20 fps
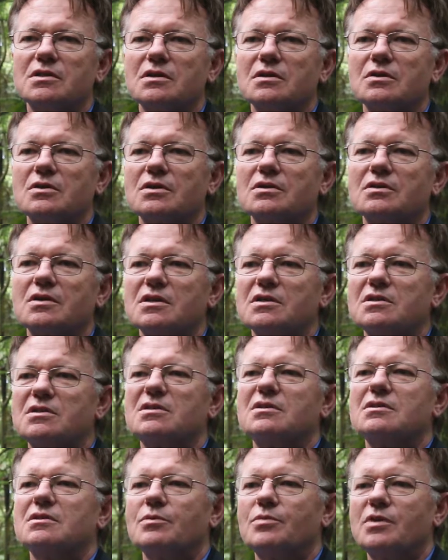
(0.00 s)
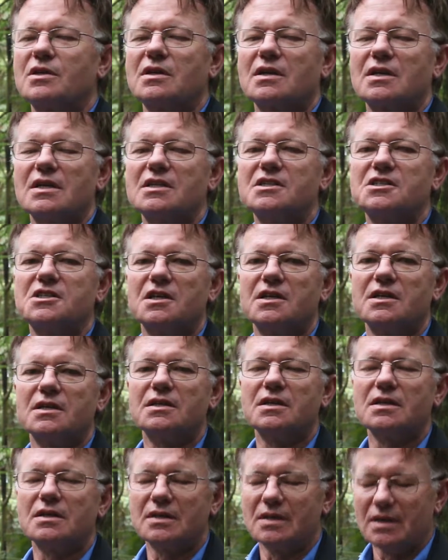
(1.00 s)
the look gets a bit
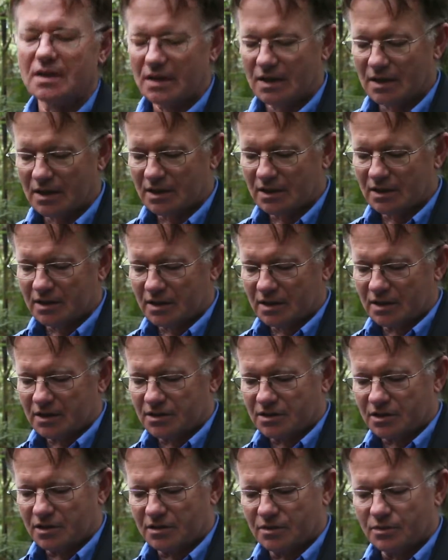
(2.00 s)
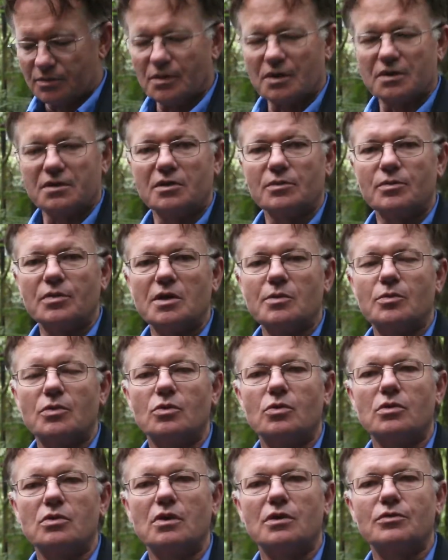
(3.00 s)
cliched. So I think people
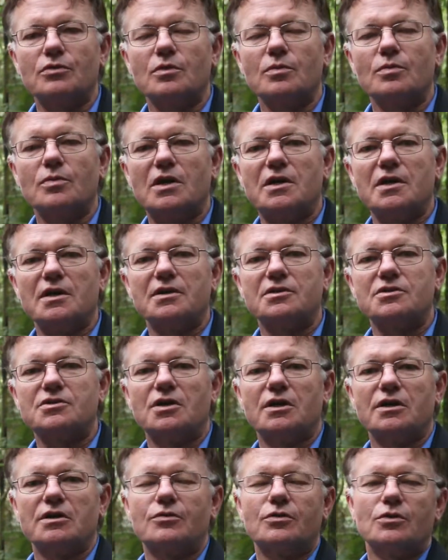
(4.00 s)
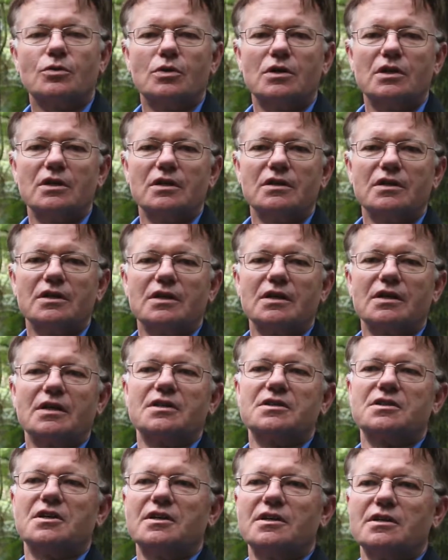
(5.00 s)
will often buy it, try it for a while and then you get
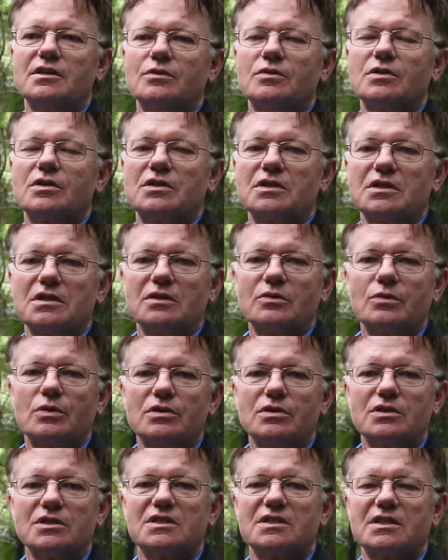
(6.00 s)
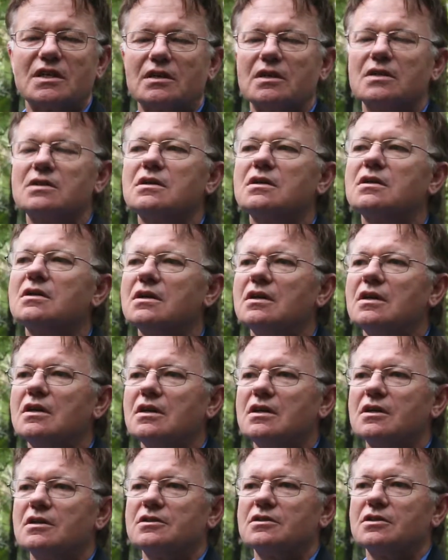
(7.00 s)
tired of it and want to sell it.
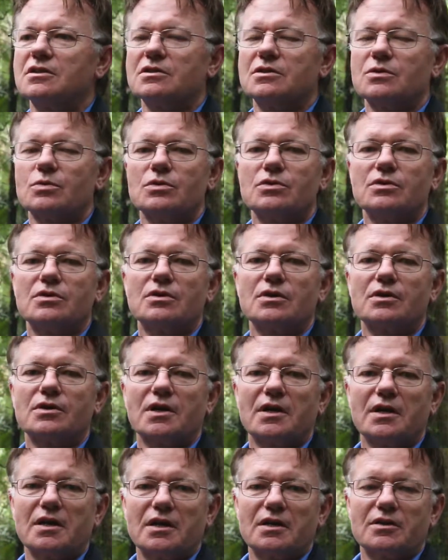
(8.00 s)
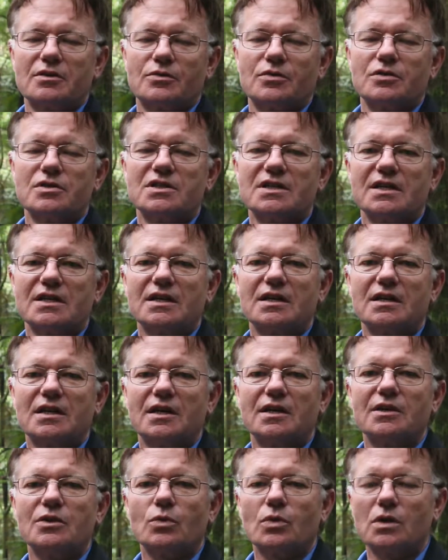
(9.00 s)
So it's worth looking out for a
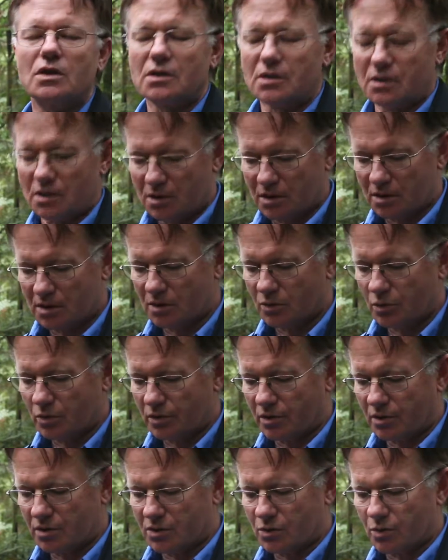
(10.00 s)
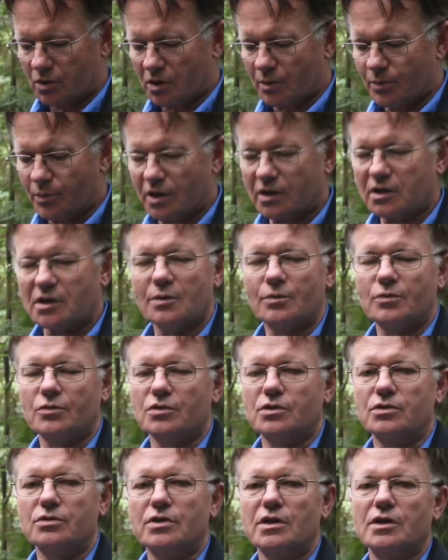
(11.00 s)
second-hand one. But this one I picked up
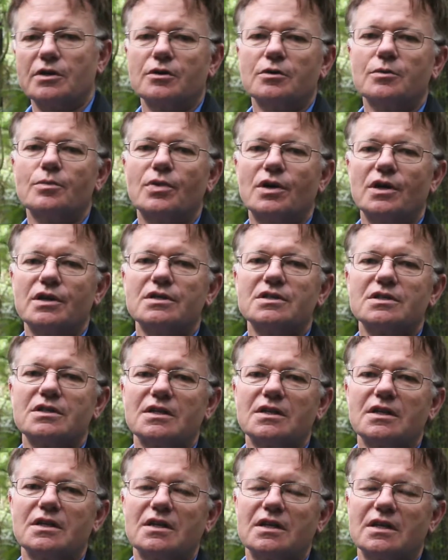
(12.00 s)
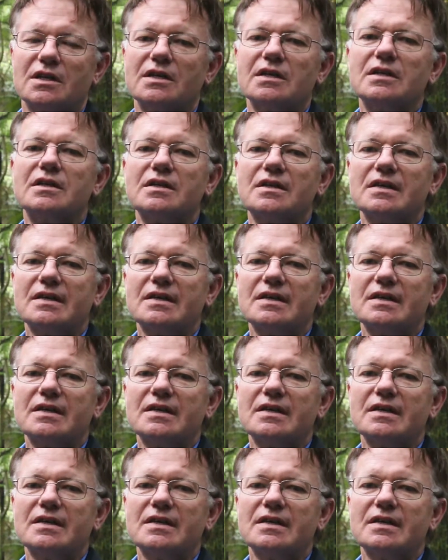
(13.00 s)
for a really good price second hand,